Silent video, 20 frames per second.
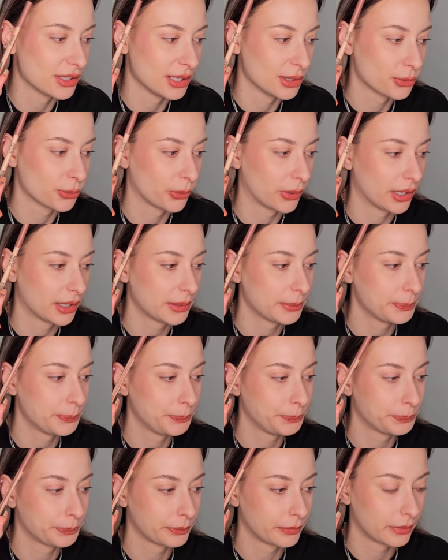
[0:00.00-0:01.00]
this one.
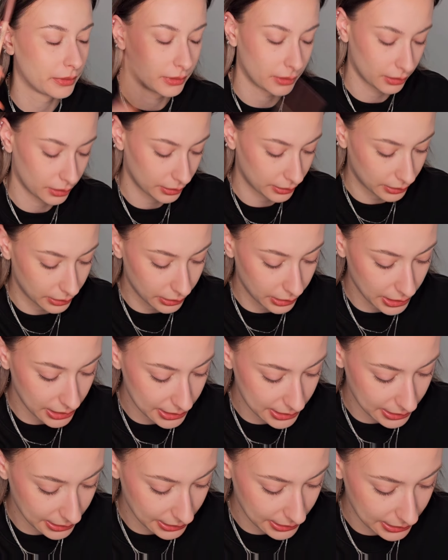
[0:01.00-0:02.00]

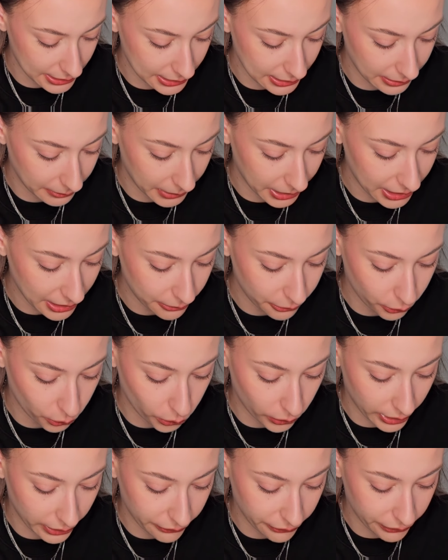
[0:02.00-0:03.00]
This is the Makeup
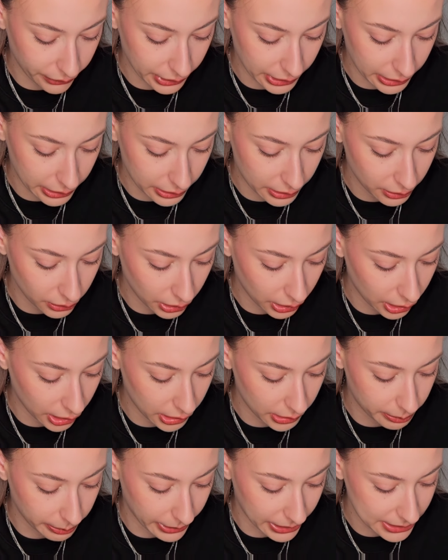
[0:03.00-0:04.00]
Forever
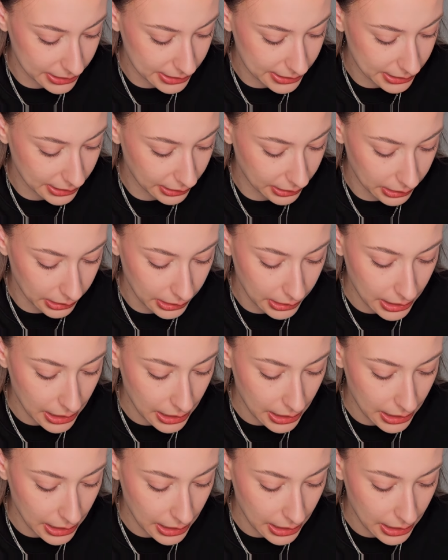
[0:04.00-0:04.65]
color pencil.